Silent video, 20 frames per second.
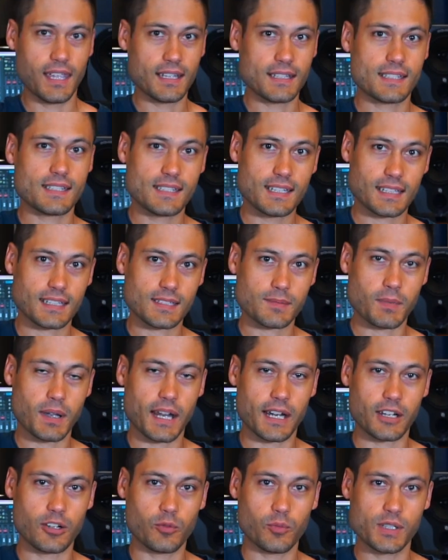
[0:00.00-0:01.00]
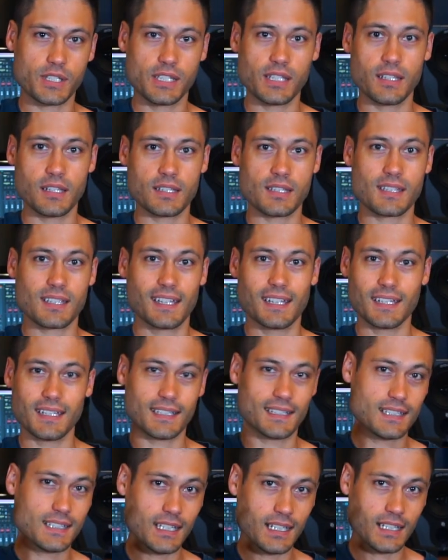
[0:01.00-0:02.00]
and 6 minor, which is
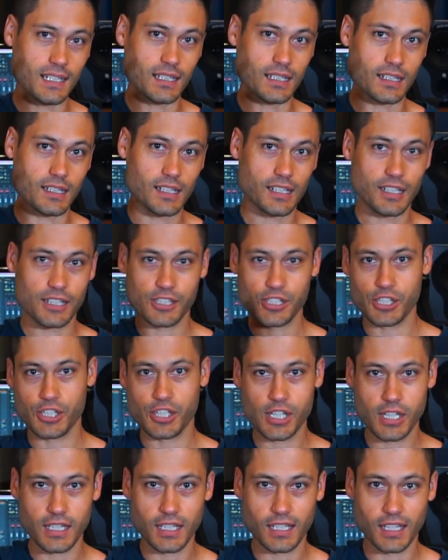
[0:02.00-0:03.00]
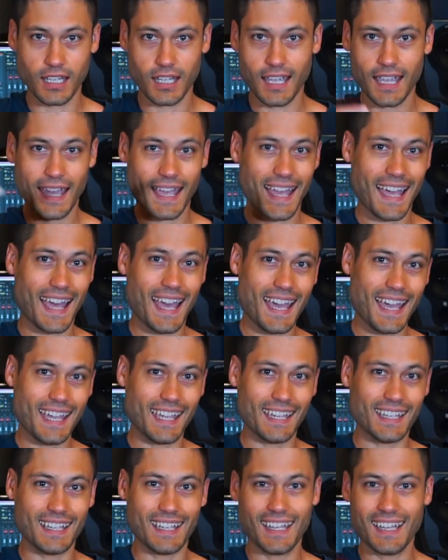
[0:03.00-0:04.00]
D, G, A,
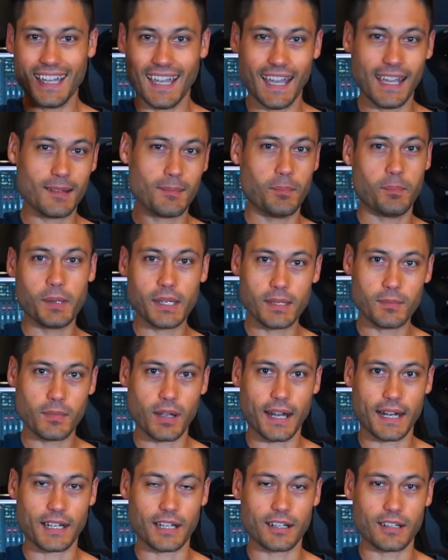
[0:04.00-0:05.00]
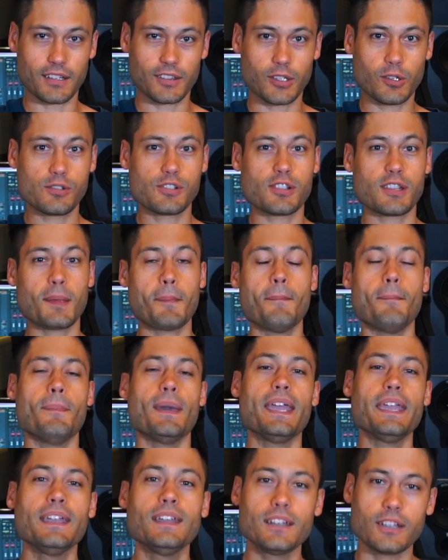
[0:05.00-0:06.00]
and B minor. Those are the
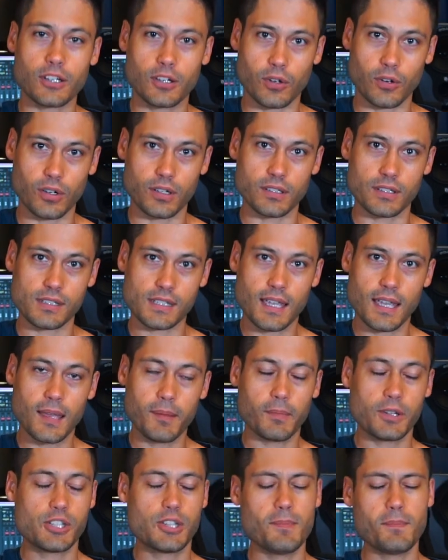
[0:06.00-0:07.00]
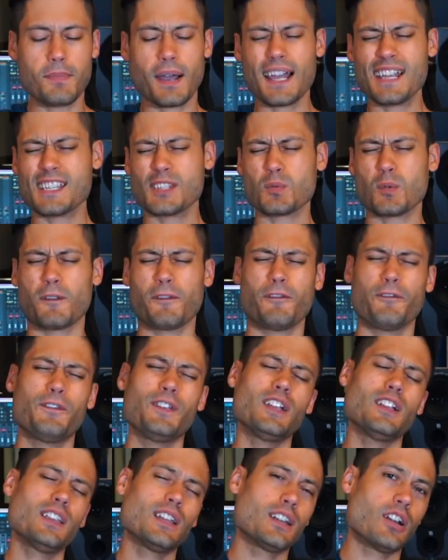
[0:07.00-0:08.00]
main chords, but you might as well
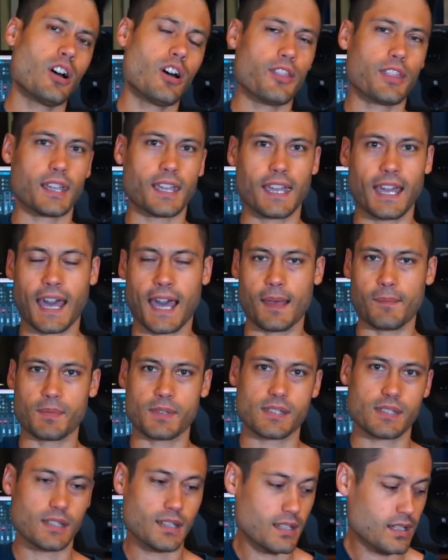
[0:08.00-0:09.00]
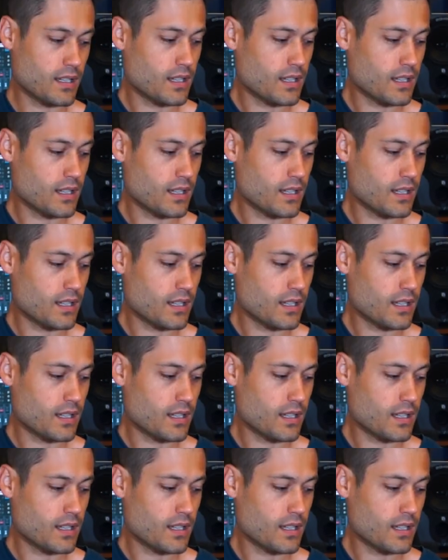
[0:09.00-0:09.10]
fill in all the gaps.